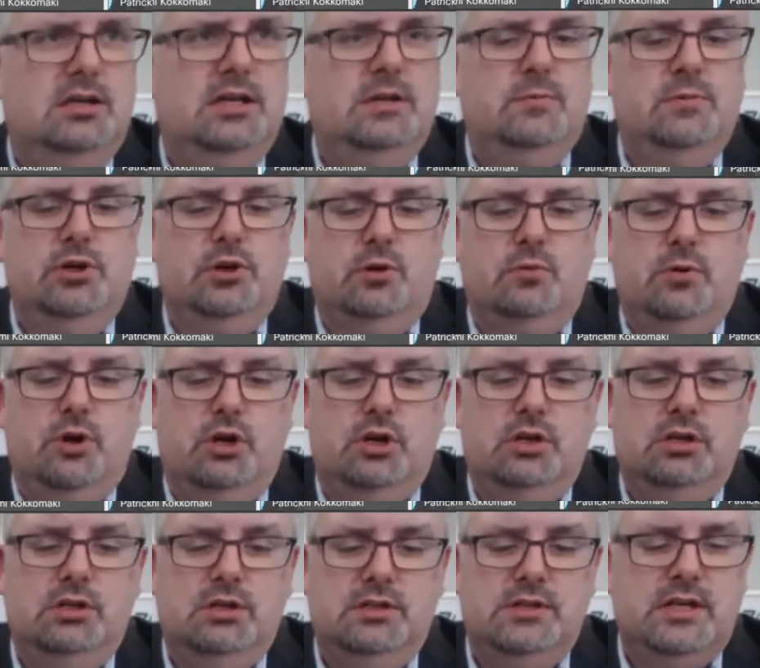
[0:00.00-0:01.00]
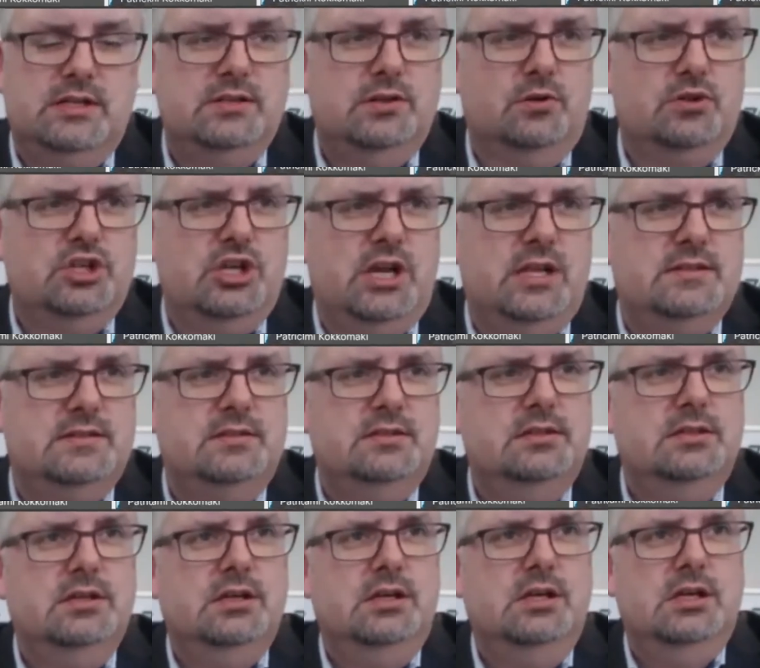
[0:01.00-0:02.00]
it will not work. There's no chance.
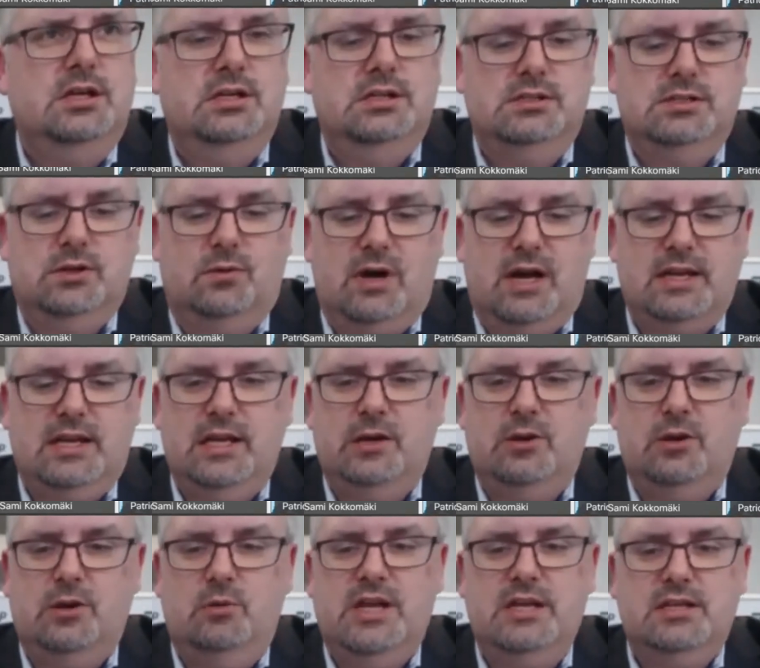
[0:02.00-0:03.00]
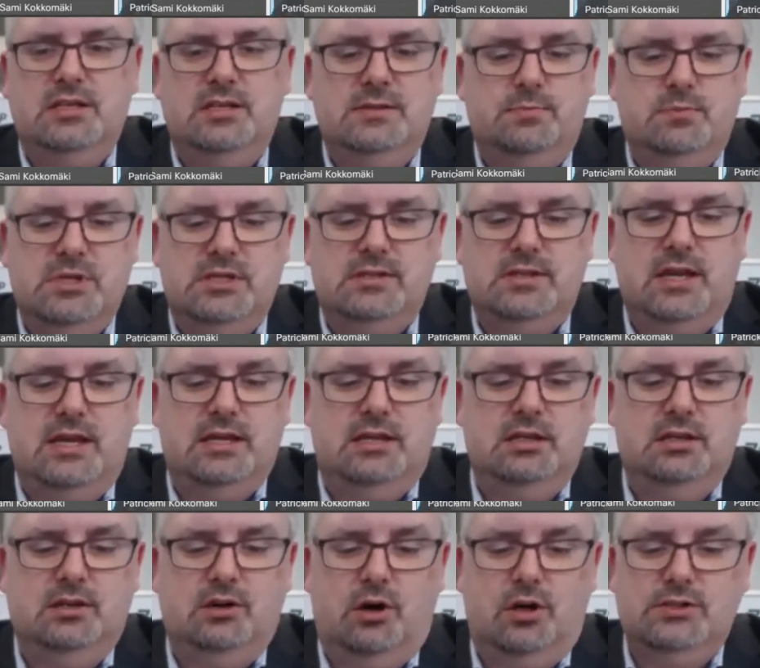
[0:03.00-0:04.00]
So I cannot make a
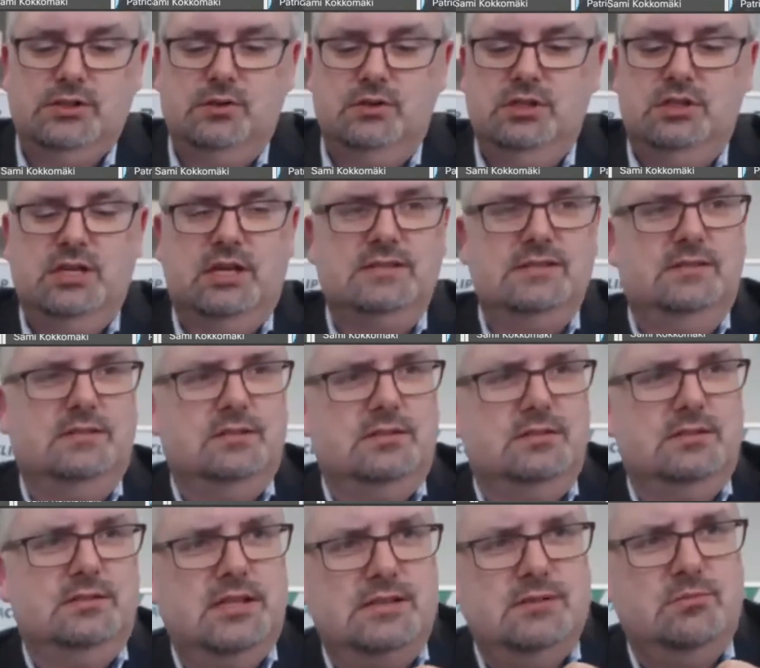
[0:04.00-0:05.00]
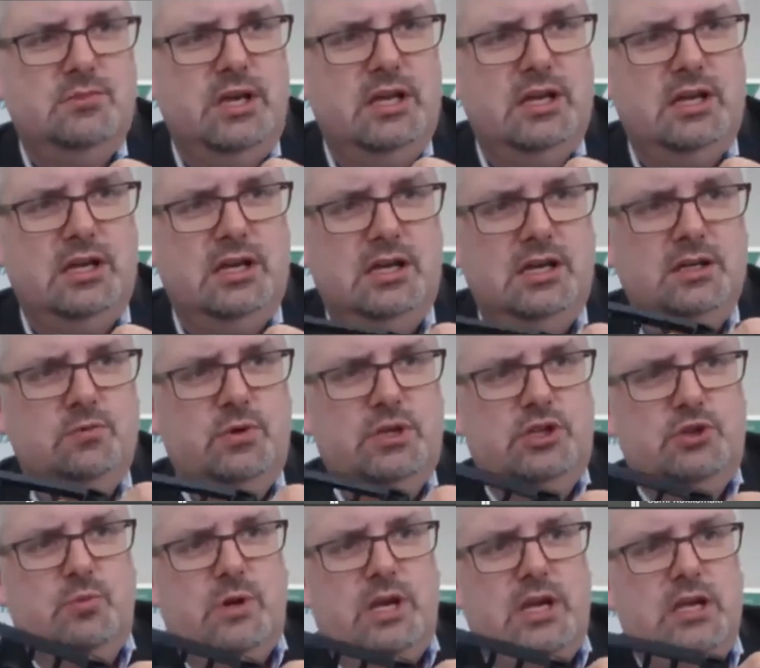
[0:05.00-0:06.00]
mistake. Also, it doesn't matter in
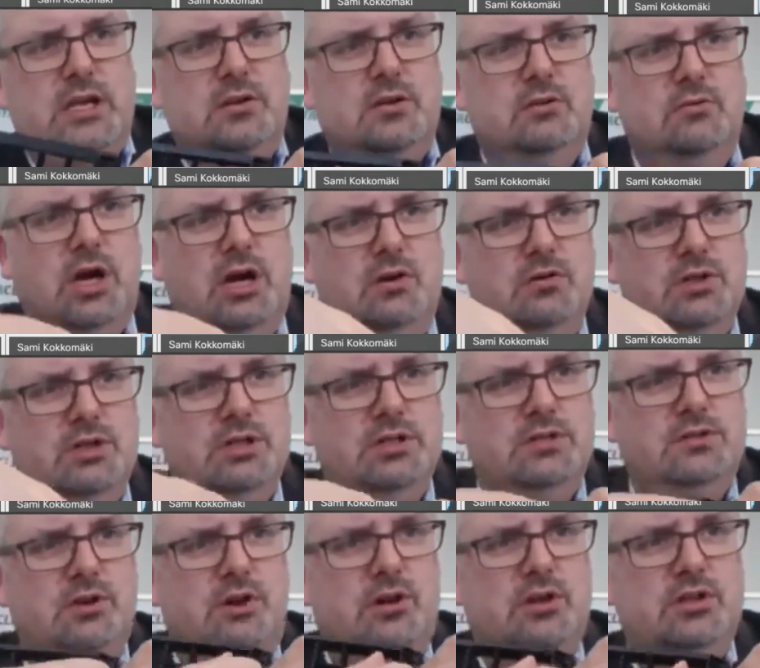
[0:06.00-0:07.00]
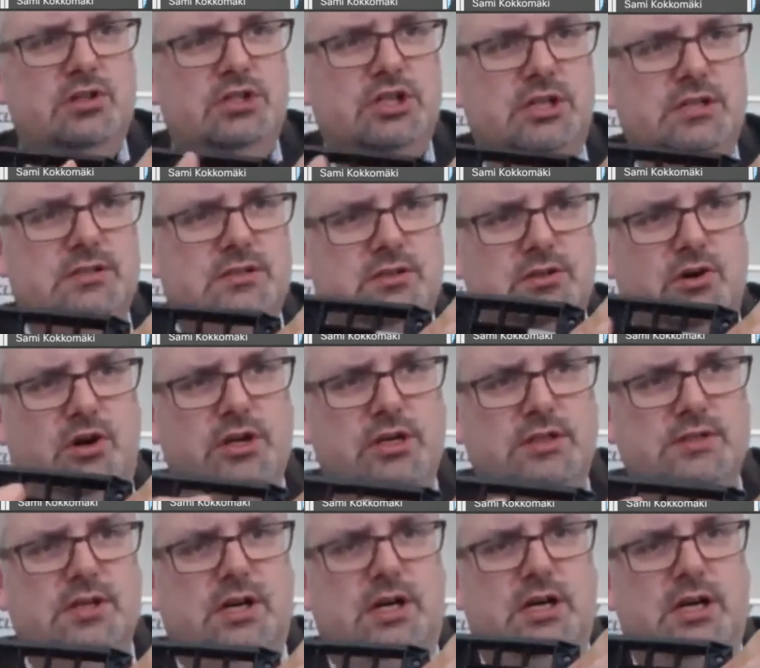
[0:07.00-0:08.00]
which way around it's turned, just
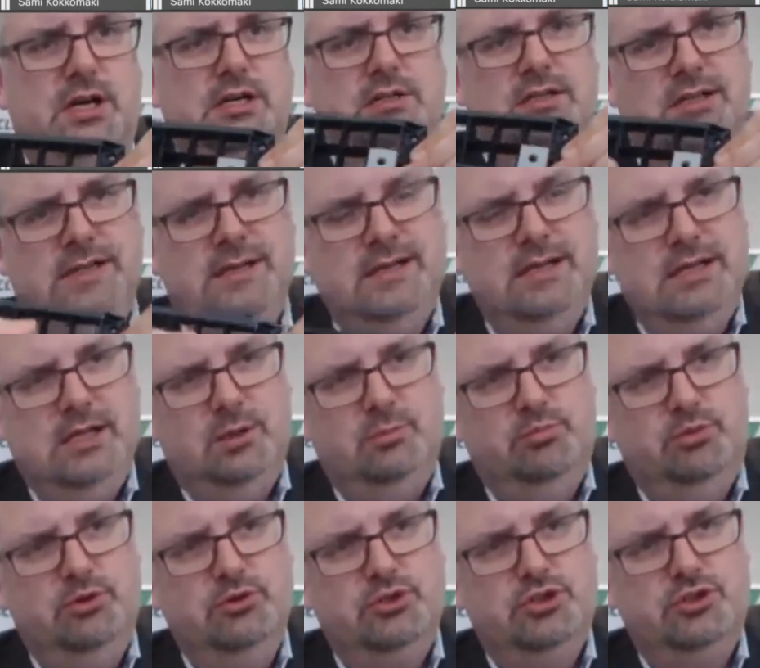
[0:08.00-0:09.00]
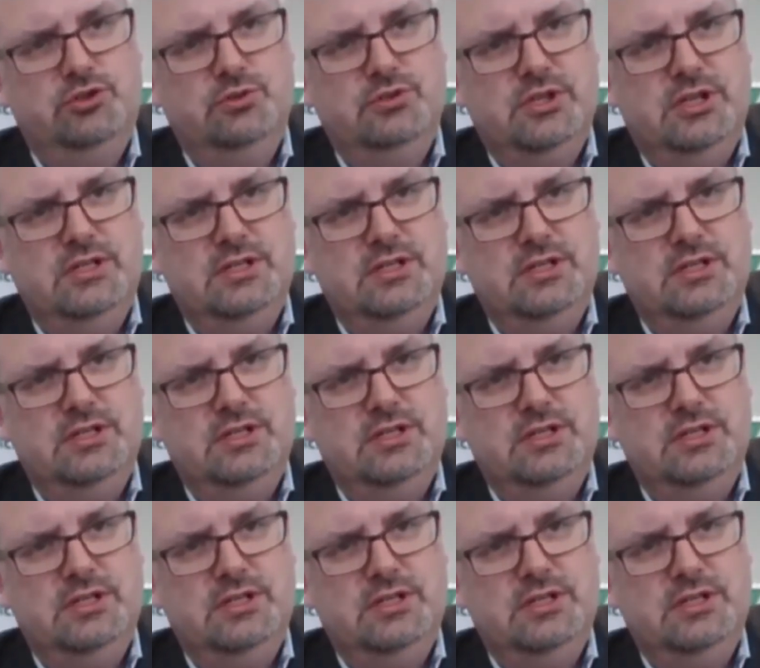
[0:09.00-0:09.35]
conic side, push to the